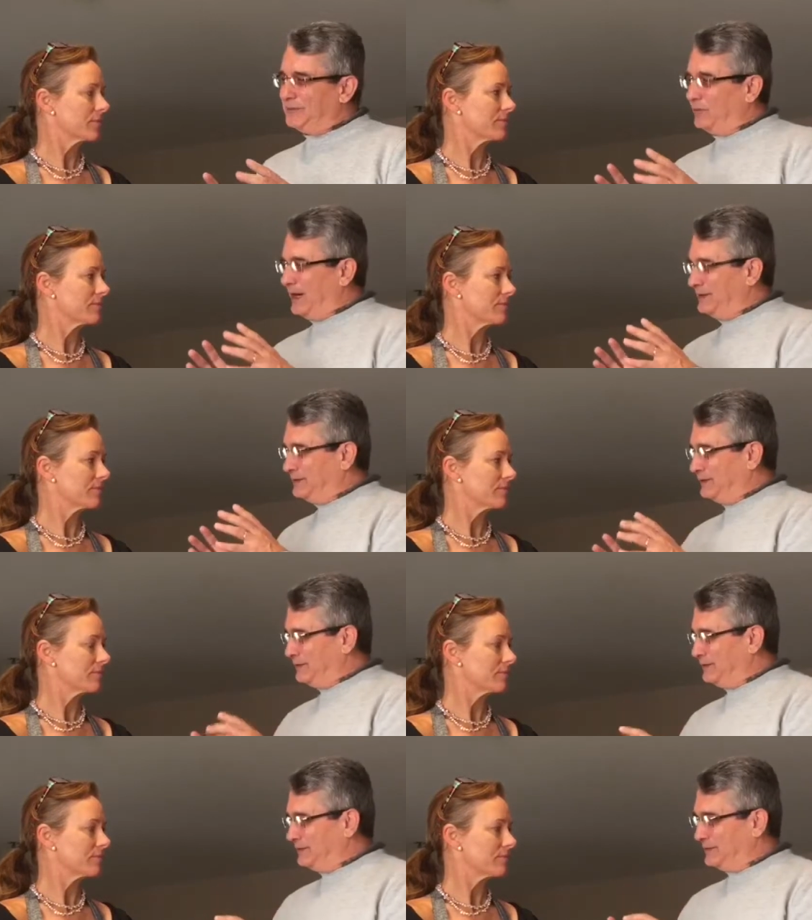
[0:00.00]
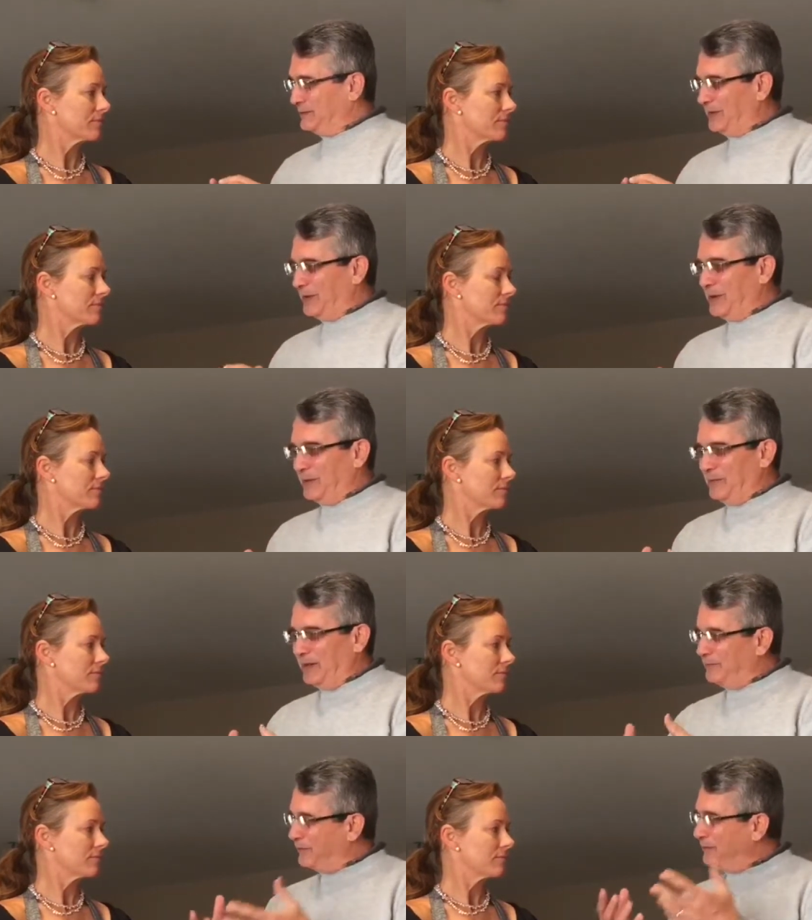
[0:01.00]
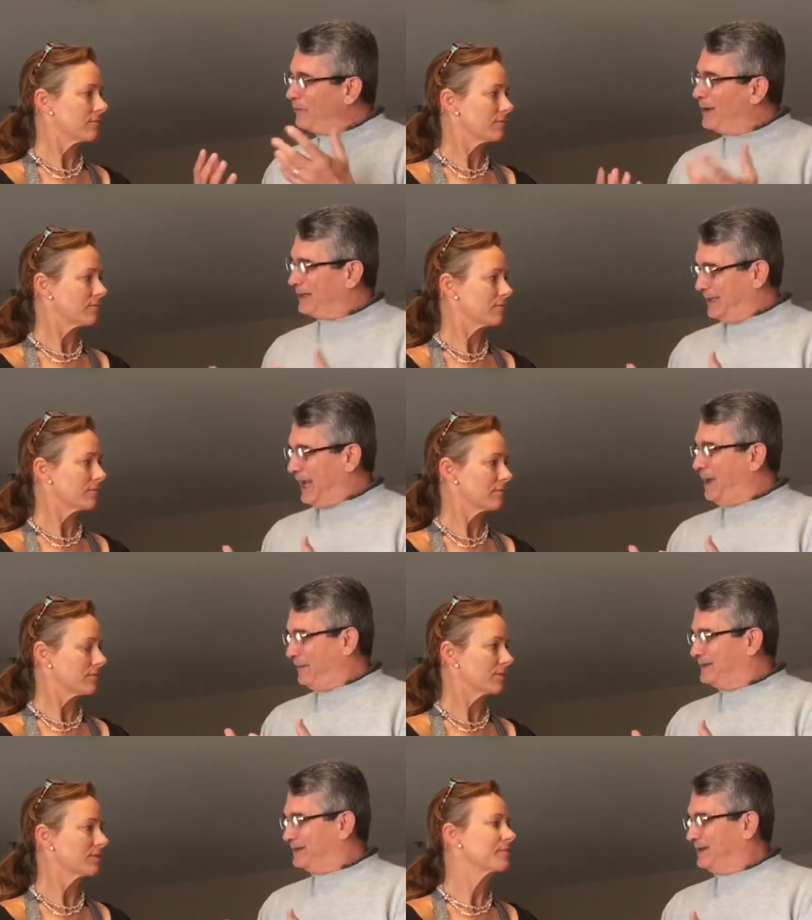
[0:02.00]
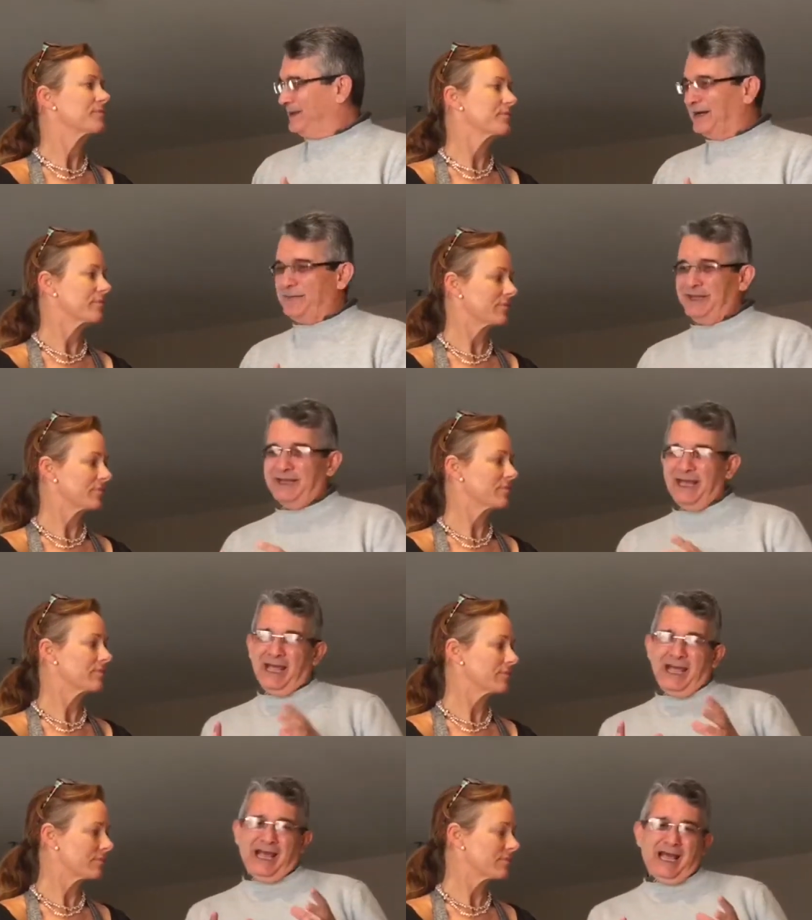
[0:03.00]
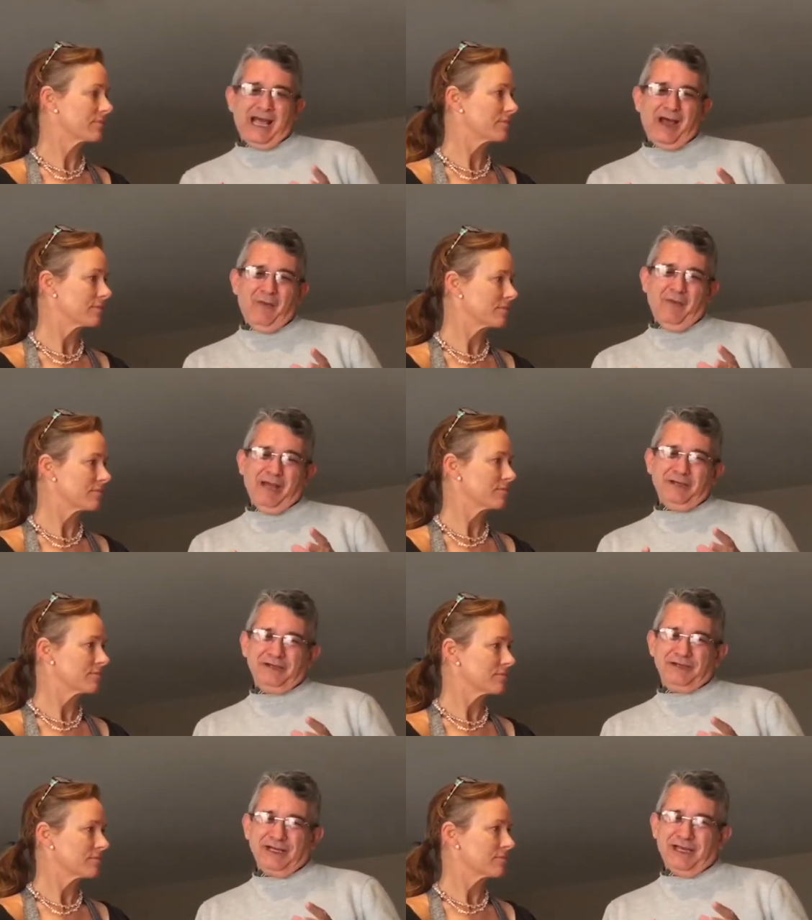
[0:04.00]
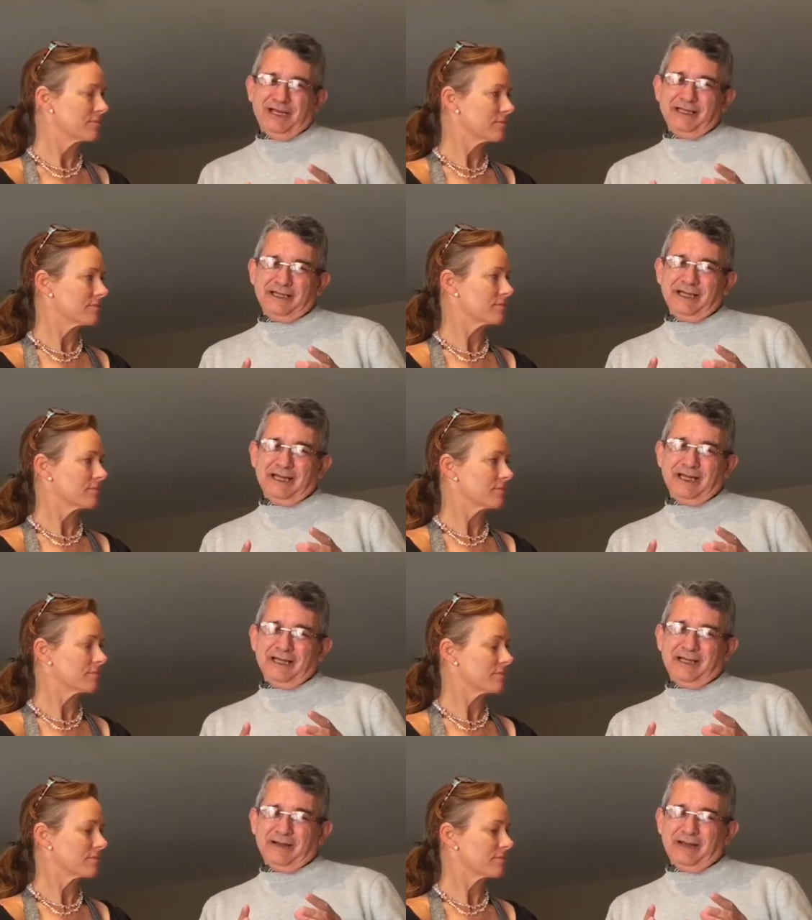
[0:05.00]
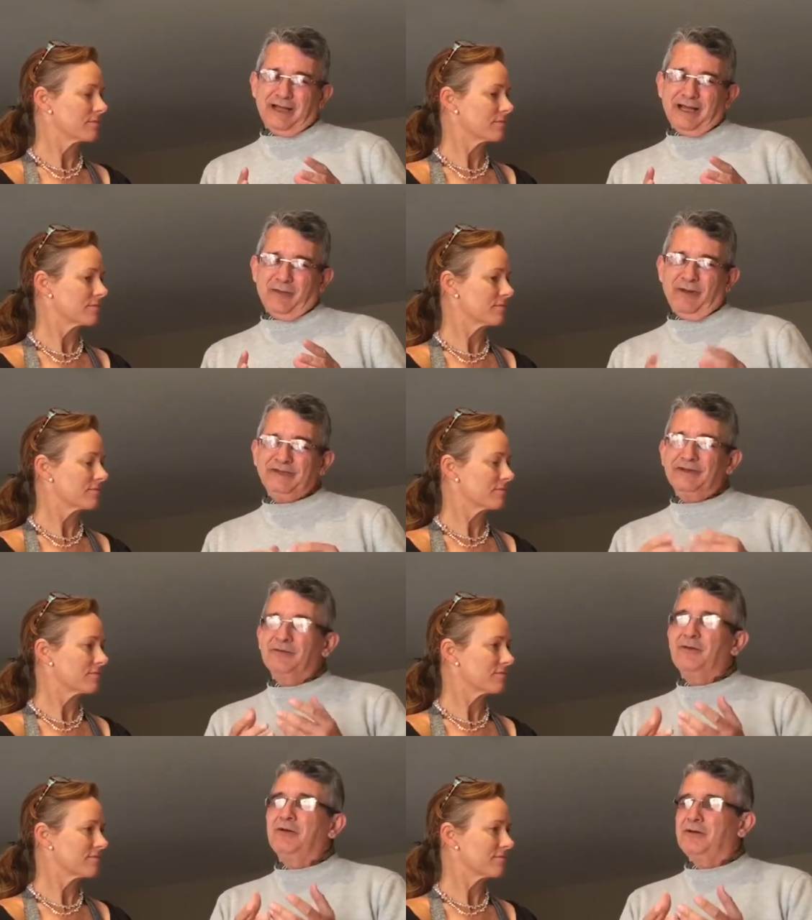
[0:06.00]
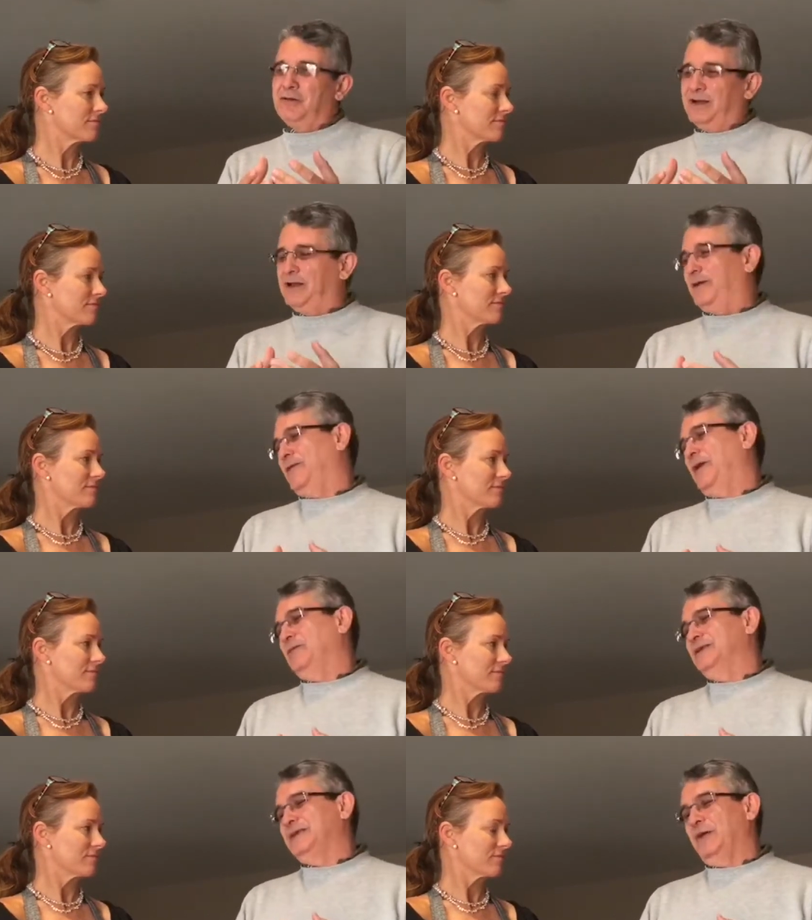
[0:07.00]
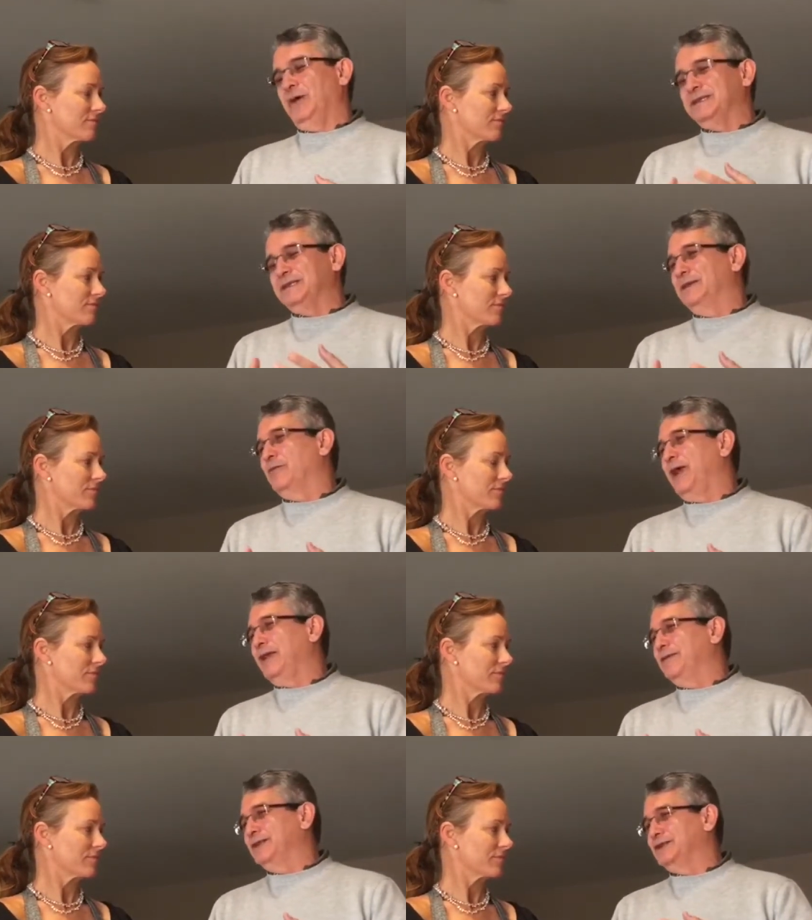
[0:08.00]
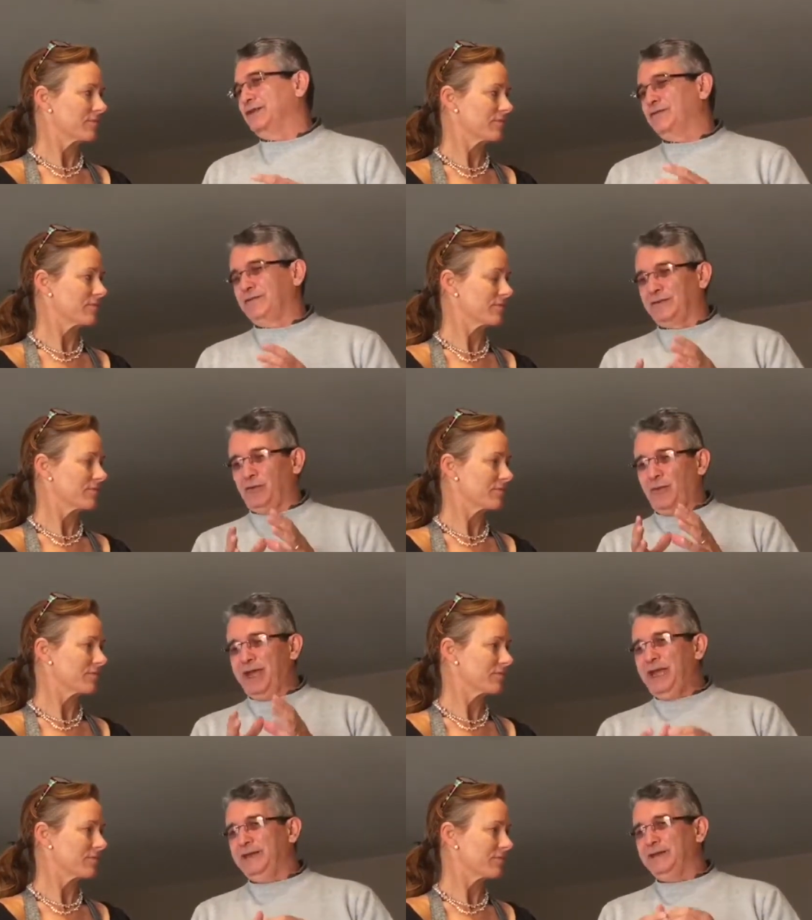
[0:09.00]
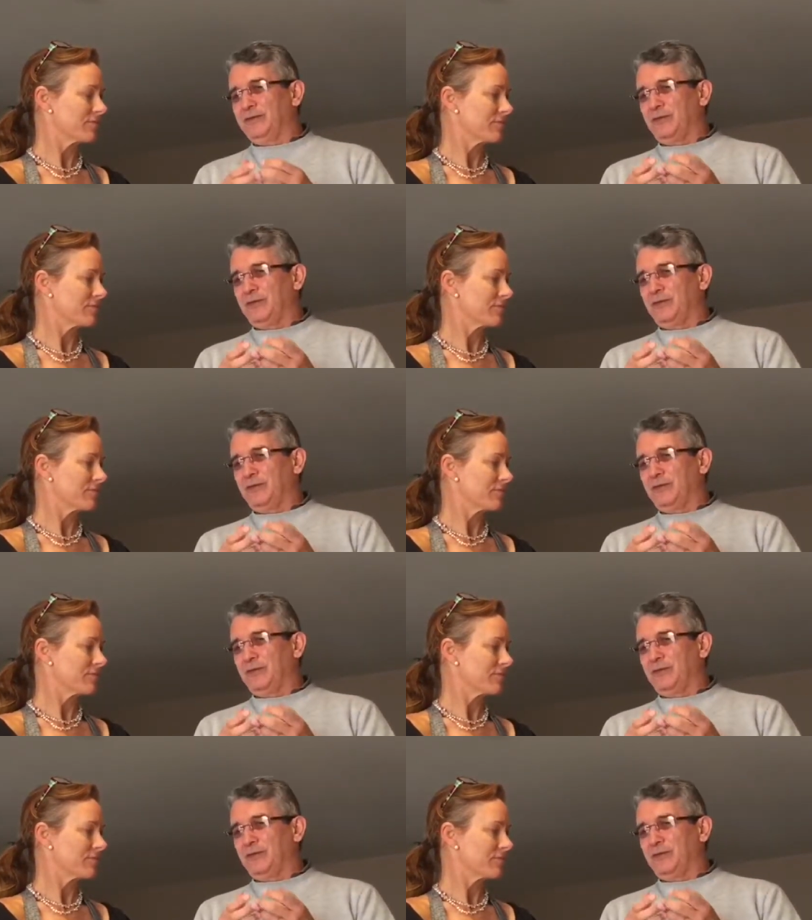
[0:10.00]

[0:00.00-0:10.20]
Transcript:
Speaker 1: and what you pick from what happens there? I mean, how much what's the role? I would say, what's the relevance of the way the